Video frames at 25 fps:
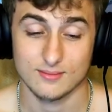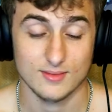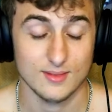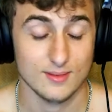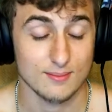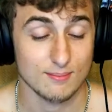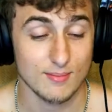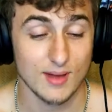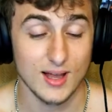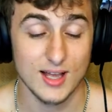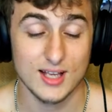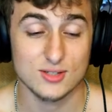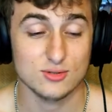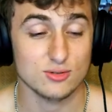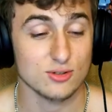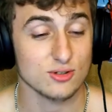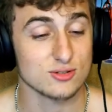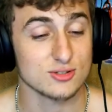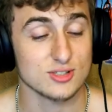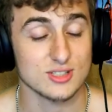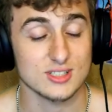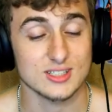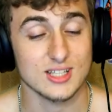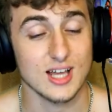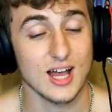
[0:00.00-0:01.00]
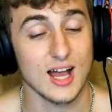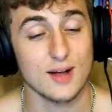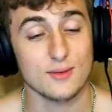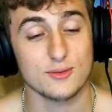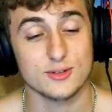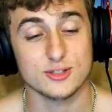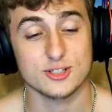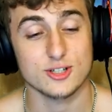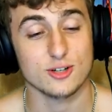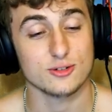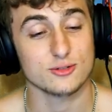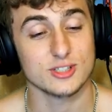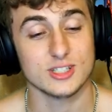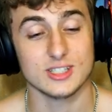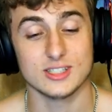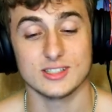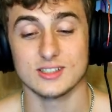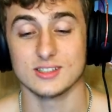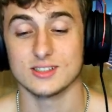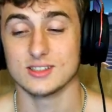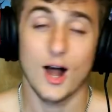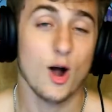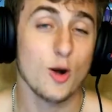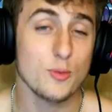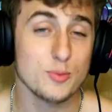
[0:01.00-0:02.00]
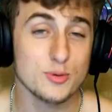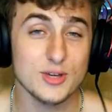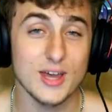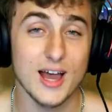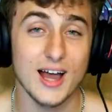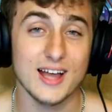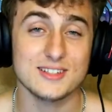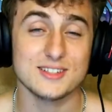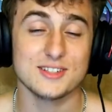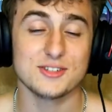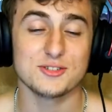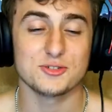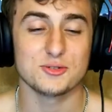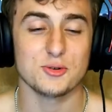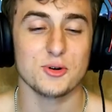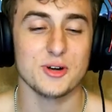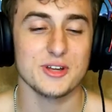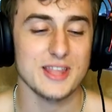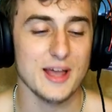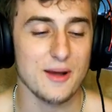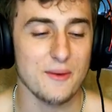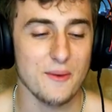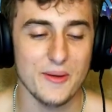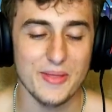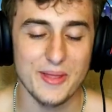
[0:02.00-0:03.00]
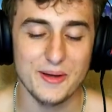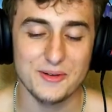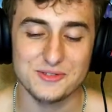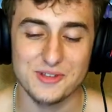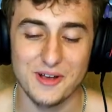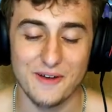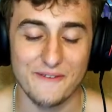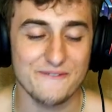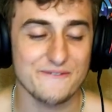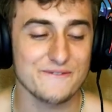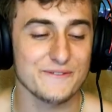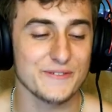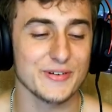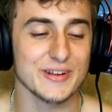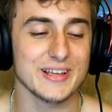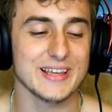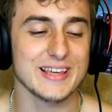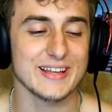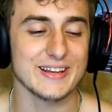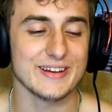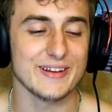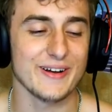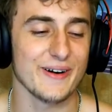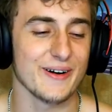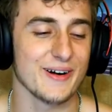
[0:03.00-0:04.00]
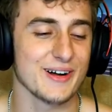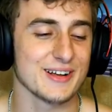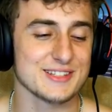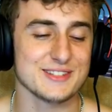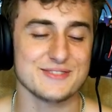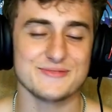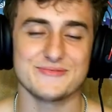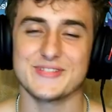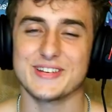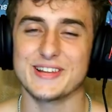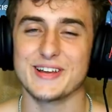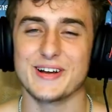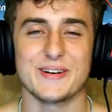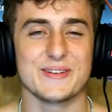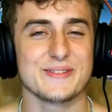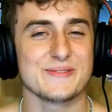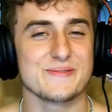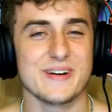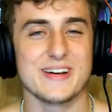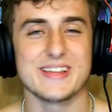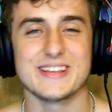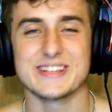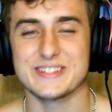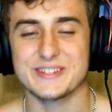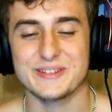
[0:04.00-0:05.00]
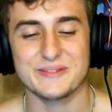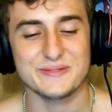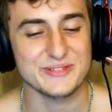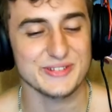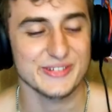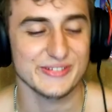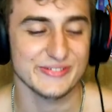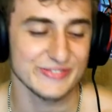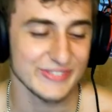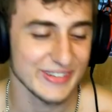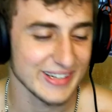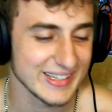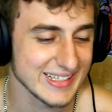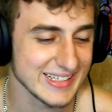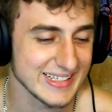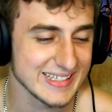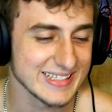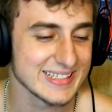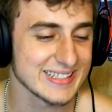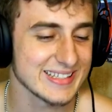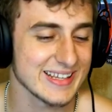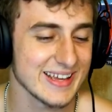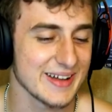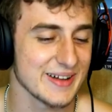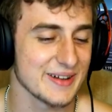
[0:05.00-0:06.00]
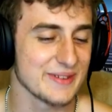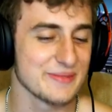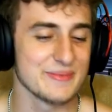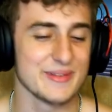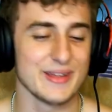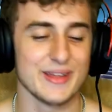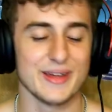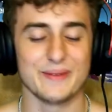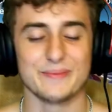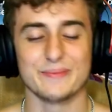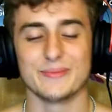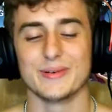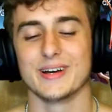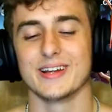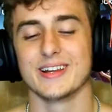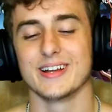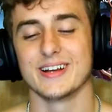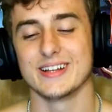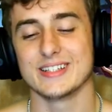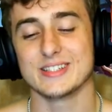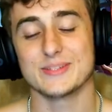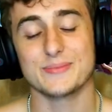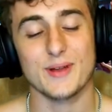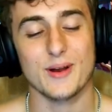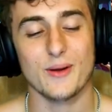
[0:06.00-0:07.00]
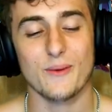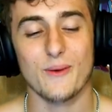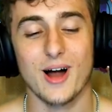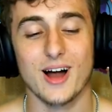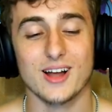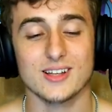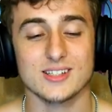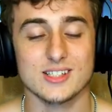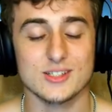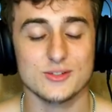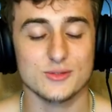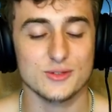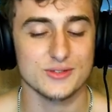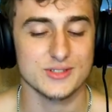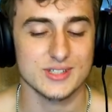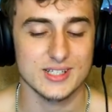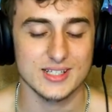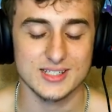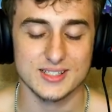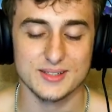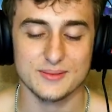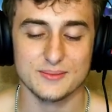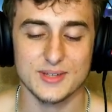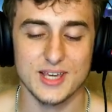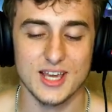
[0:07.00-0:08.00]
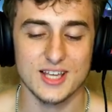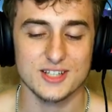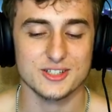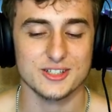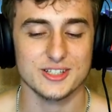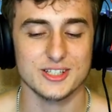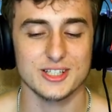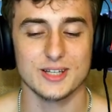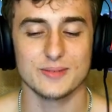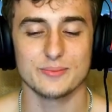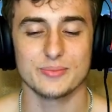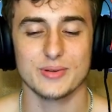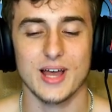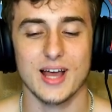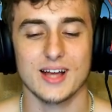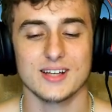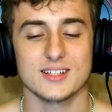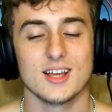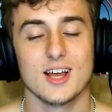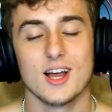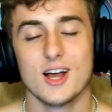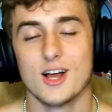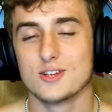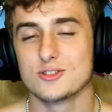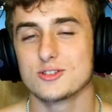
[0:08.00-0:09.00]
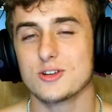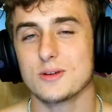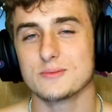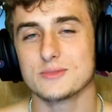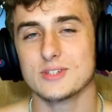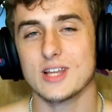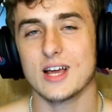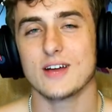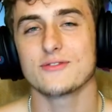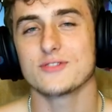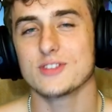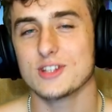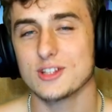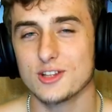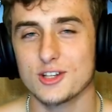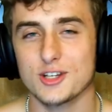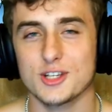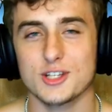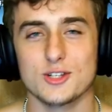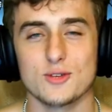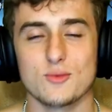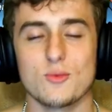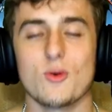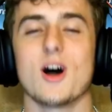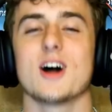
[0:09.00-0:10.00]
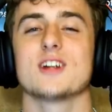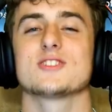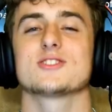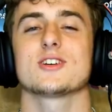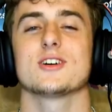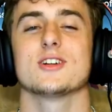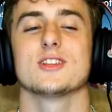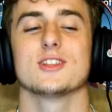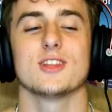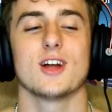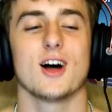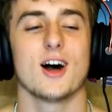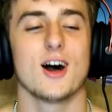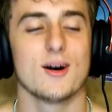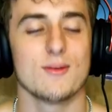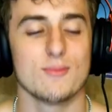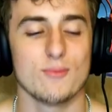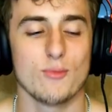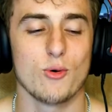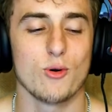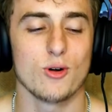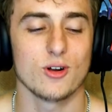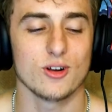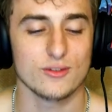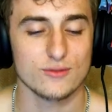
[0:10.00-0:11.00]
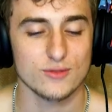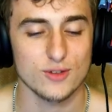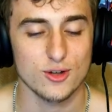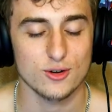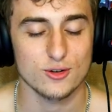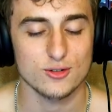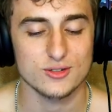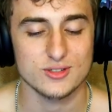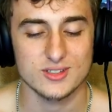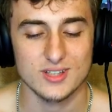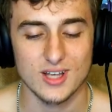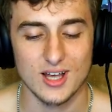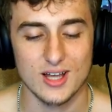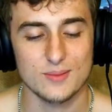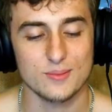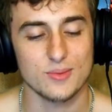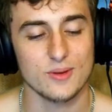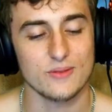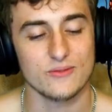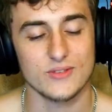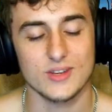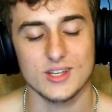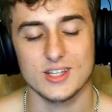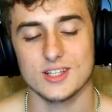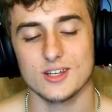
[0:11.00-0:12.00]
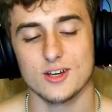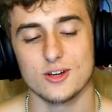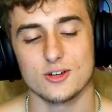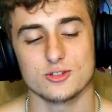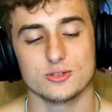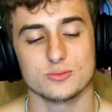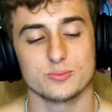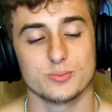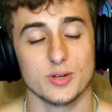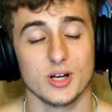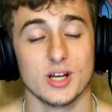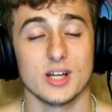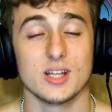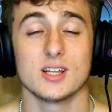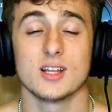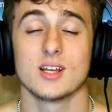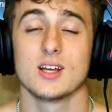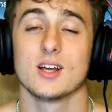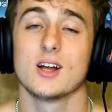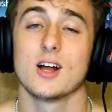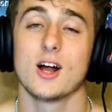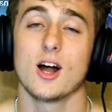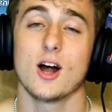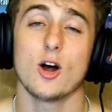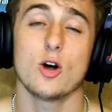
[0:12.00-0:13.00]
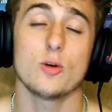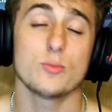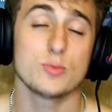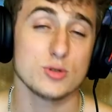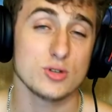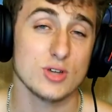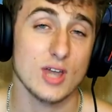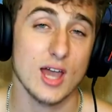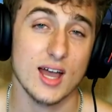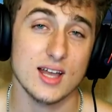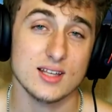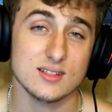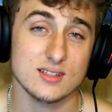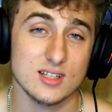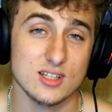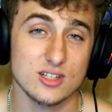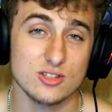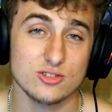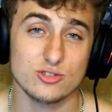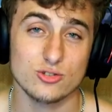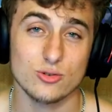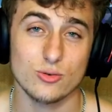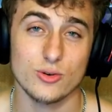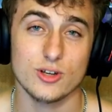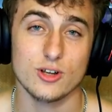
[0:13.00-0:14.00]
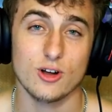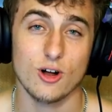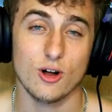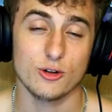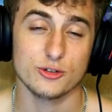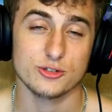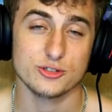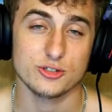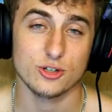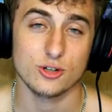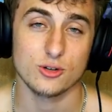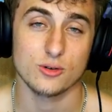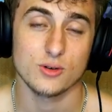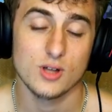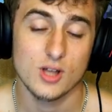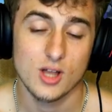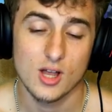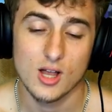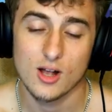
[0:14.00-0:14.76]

Might as well just die with your dignity. Hope you guys enjoyed that one. That was a freaking awesome video. I don't know why. That shit was funny as hell, man. But uh, it's been a while since we've seen some Genshin Impact. So I'm definitely looking to watch a lot more of those type of videos. But hope you guys enjoyed also.